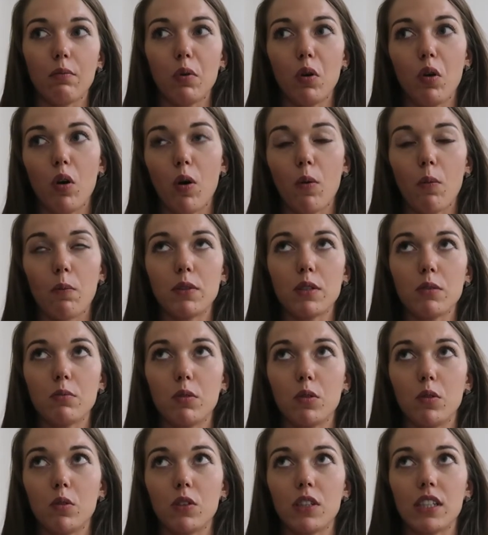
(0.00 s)
more
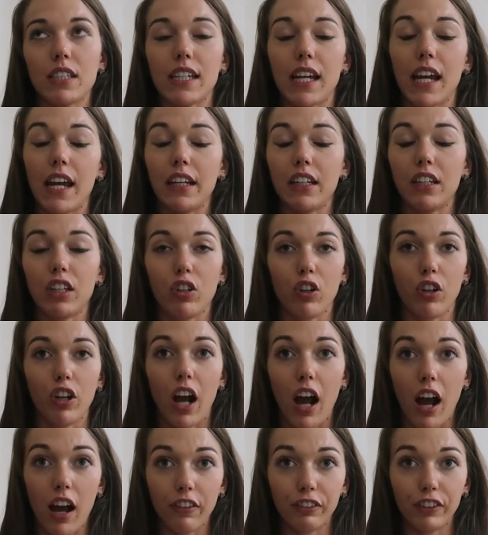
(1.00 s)
optimal to take, you know,
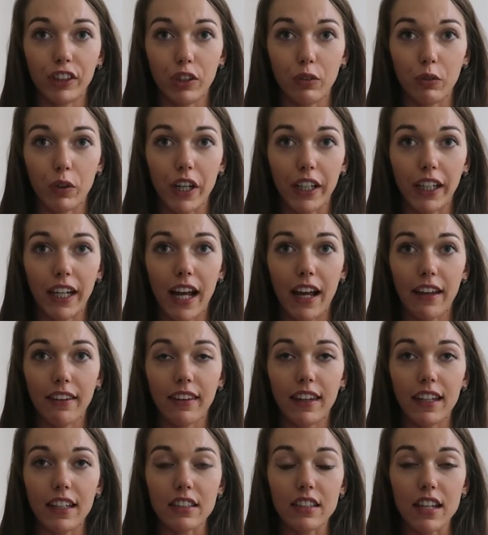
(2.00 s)
after your workout
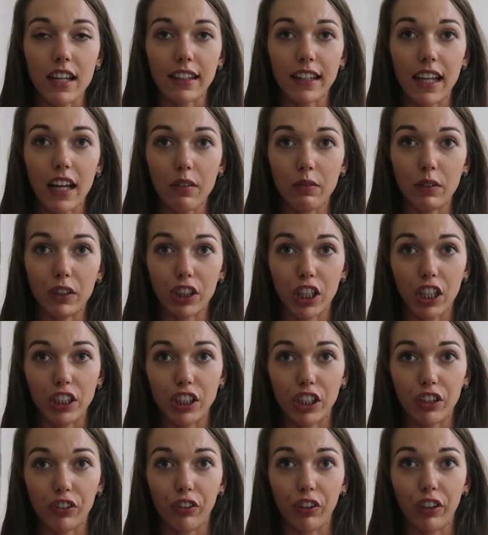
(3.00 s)
and things like that, which I
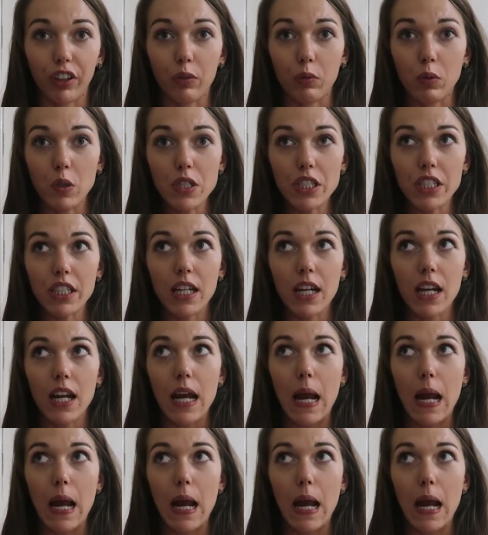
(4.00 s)
generally would.